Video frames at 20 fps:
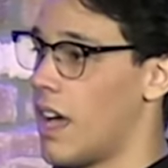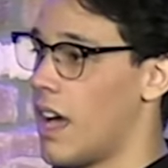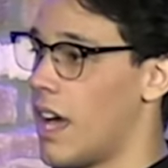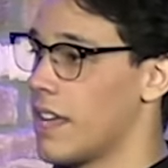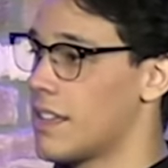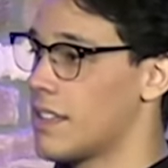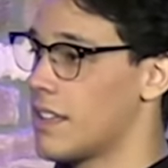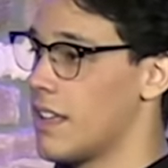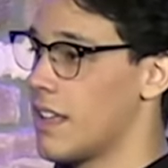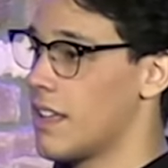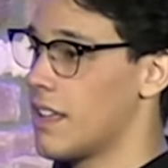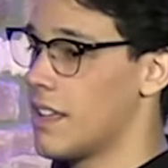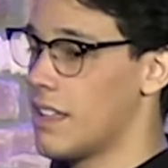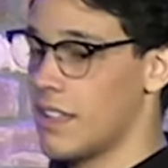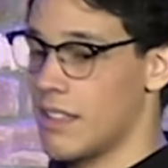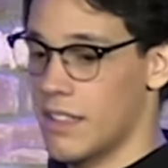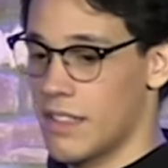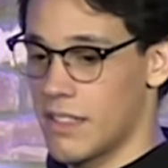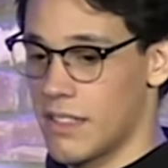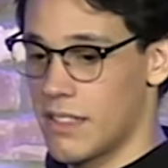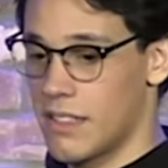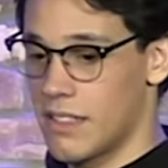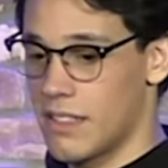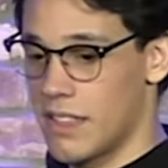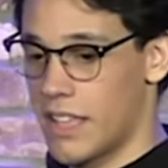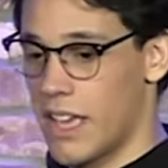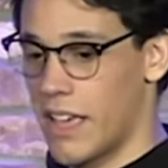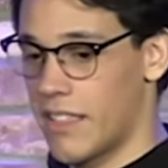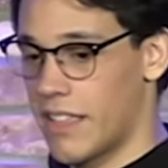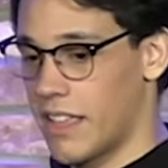I,
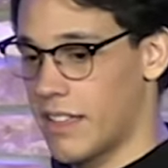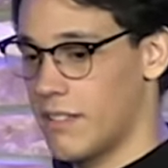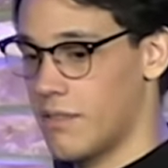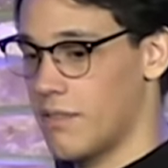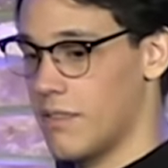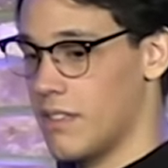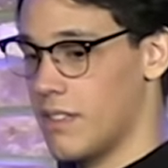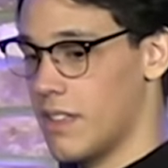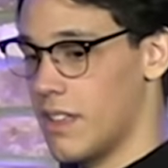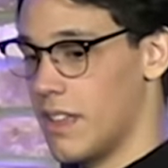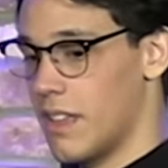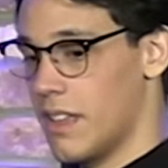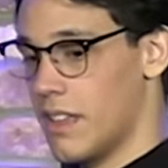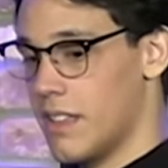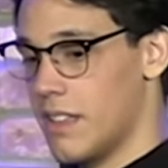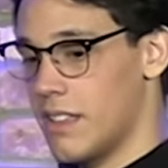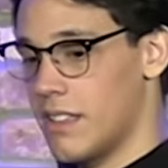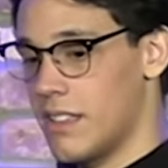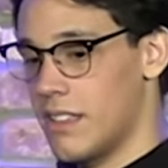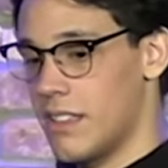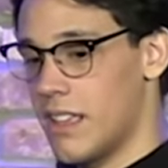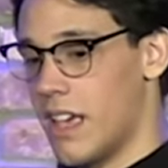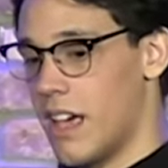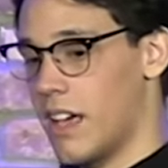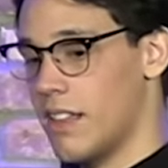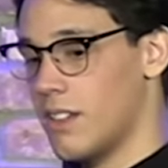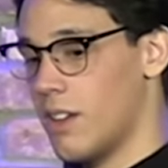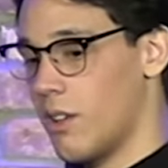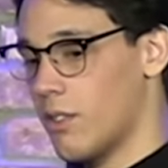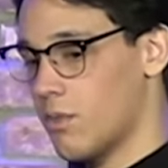yeah, they.
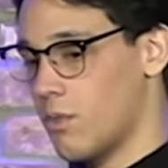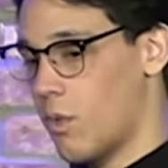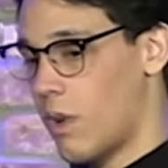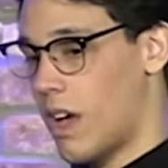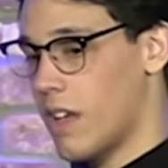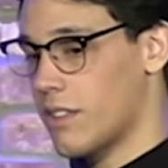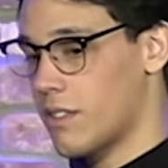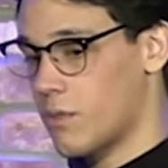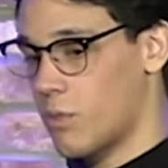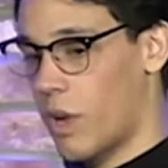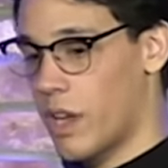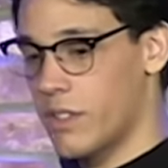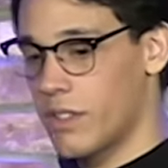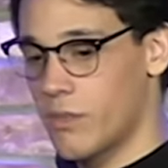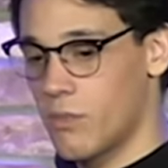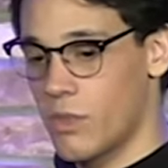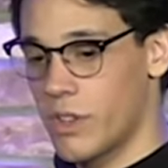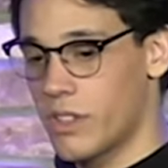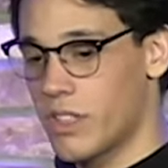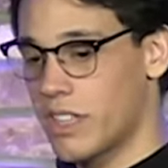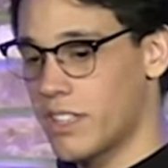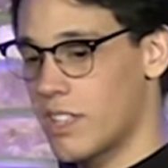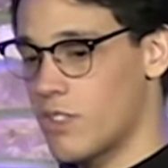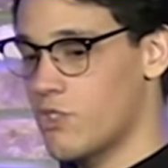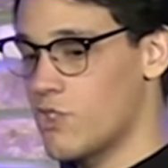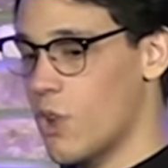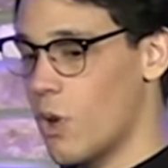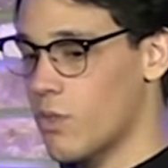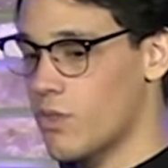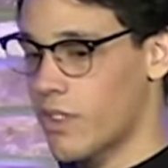Yeah, I know. Why, why, where do you think
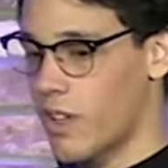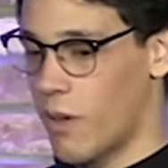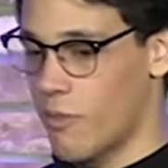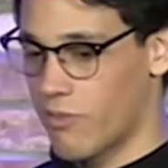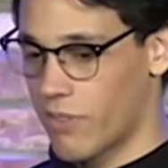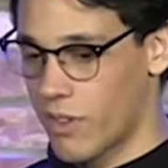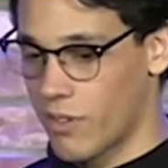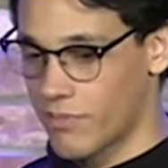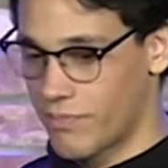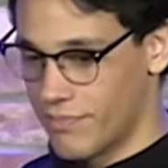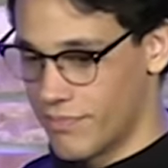these jokes come from?